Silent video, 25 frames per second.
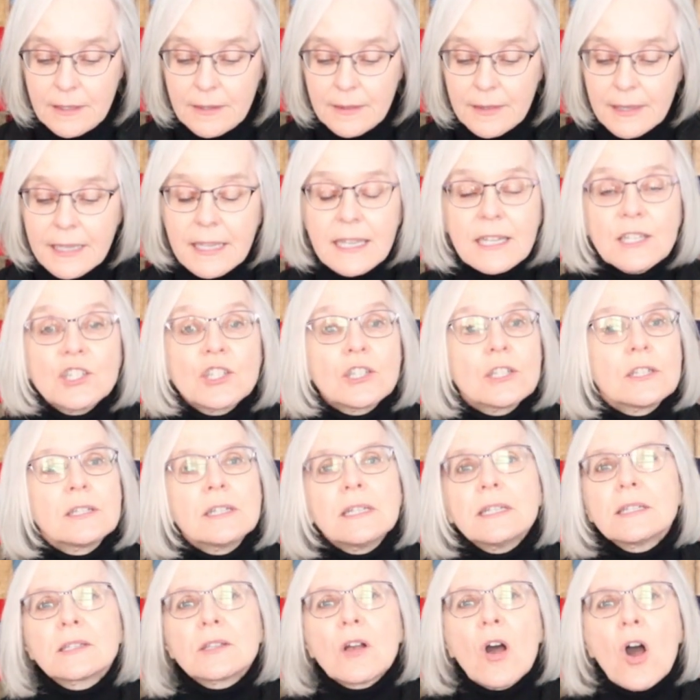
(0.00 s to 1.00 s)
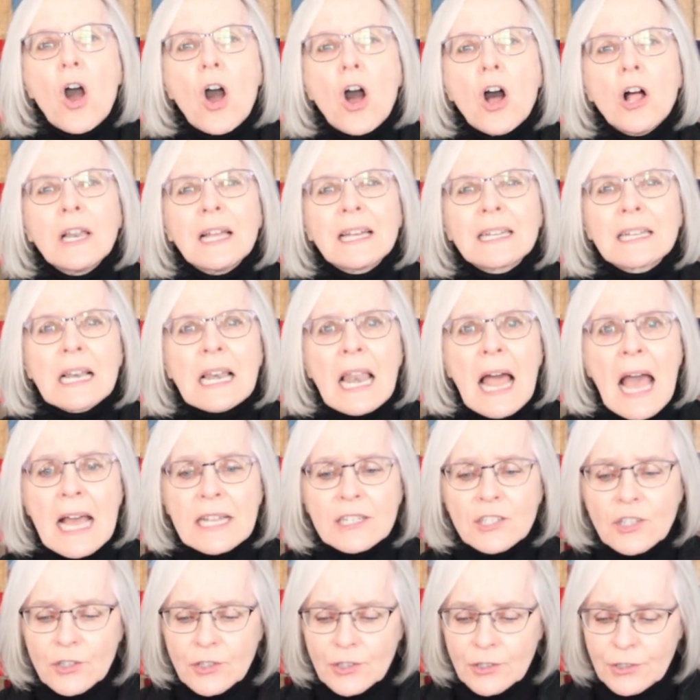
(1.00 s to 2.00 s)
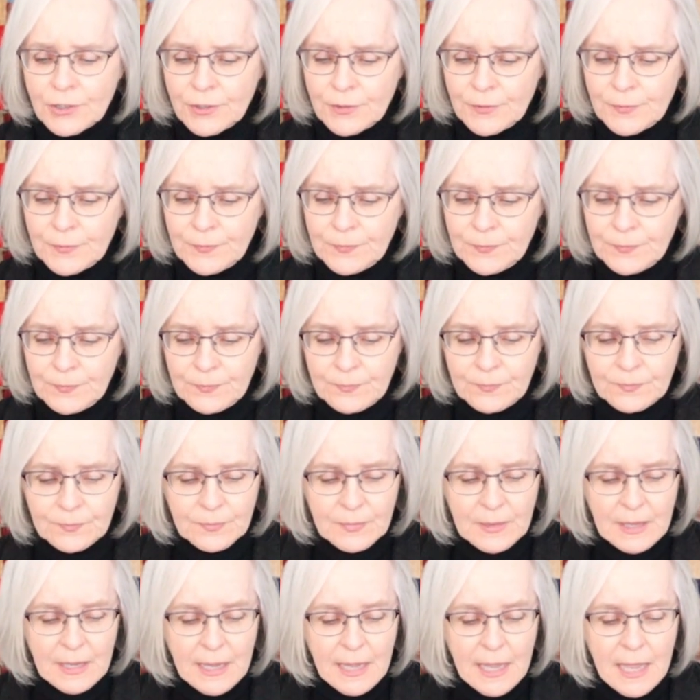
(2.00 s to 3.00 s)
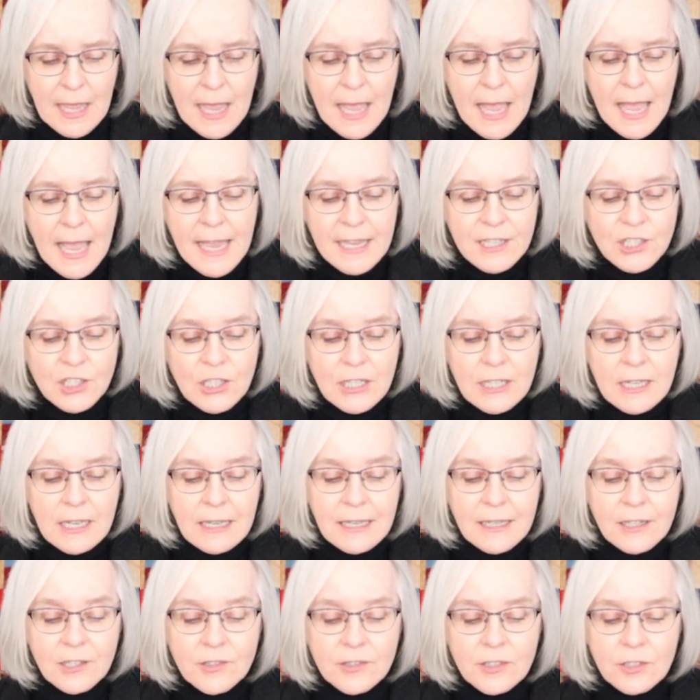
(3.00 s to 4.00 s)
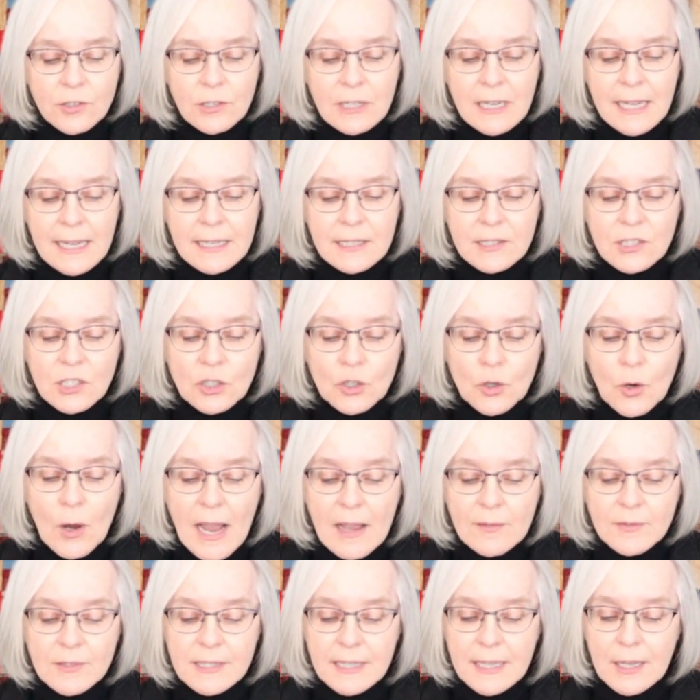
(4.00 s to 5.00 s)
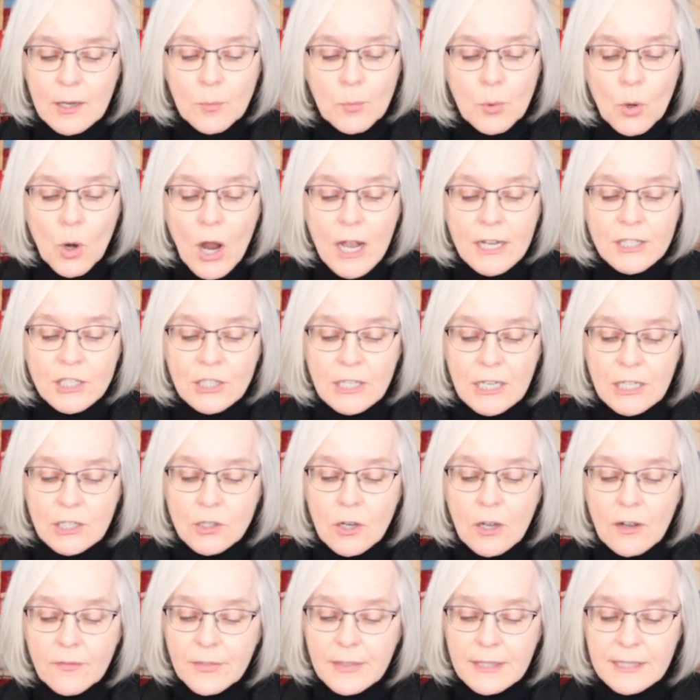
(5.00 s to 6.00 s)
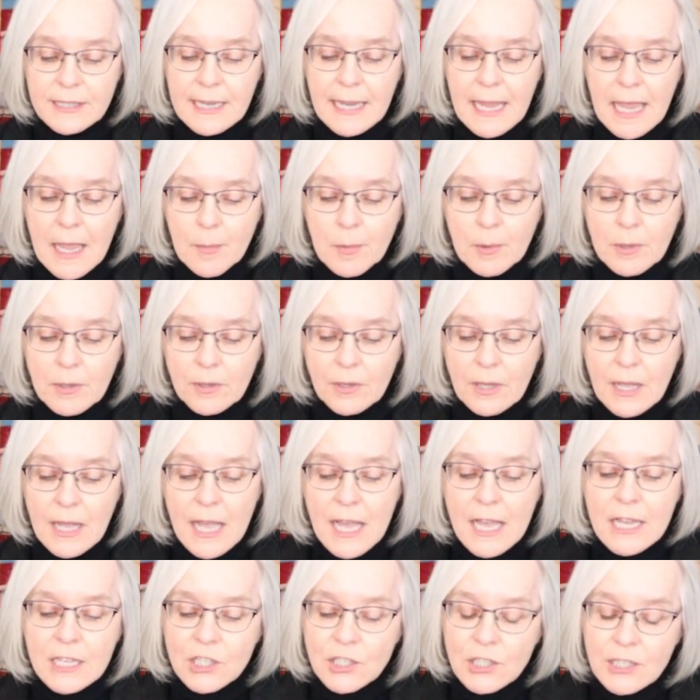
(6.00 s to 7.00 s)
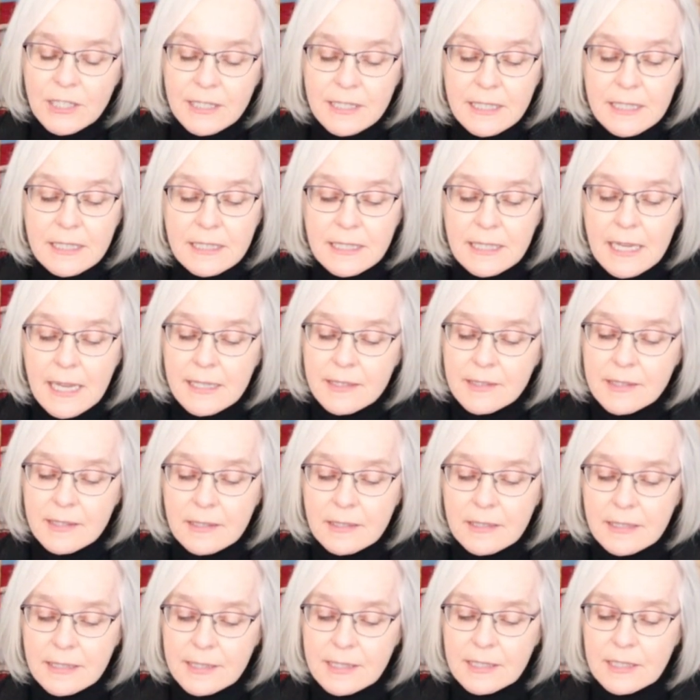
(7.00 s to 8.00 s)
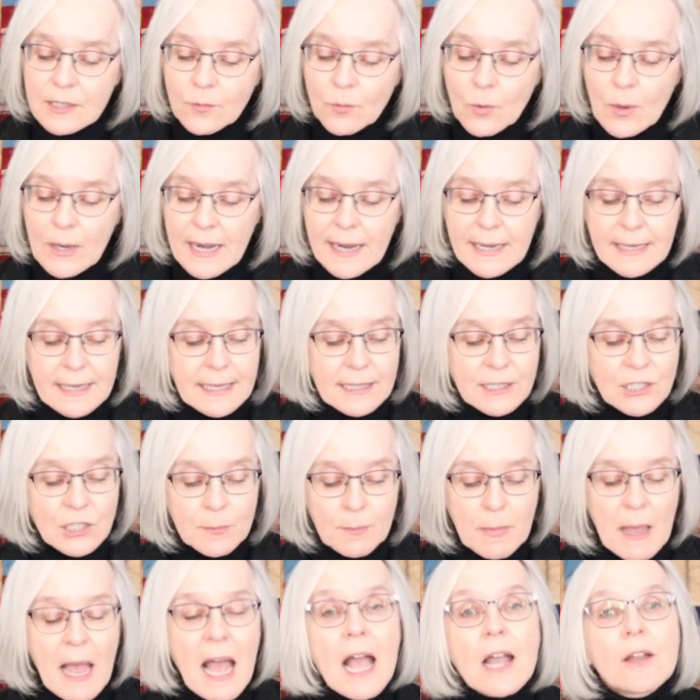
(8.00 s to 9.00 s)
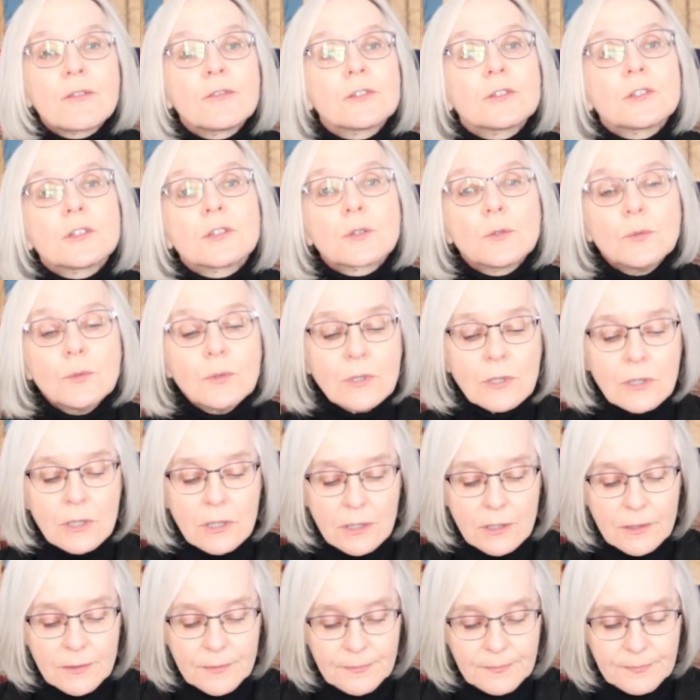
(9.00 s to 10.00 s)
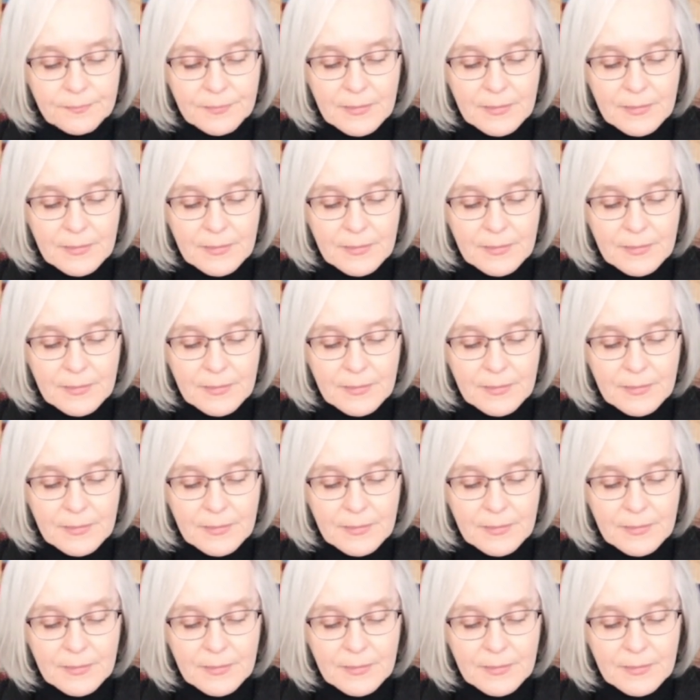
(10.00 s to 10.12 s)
The kitchen is all a clatter. As she clears her latest craft sale project off the table, she dictates a list of what I need to pack for school.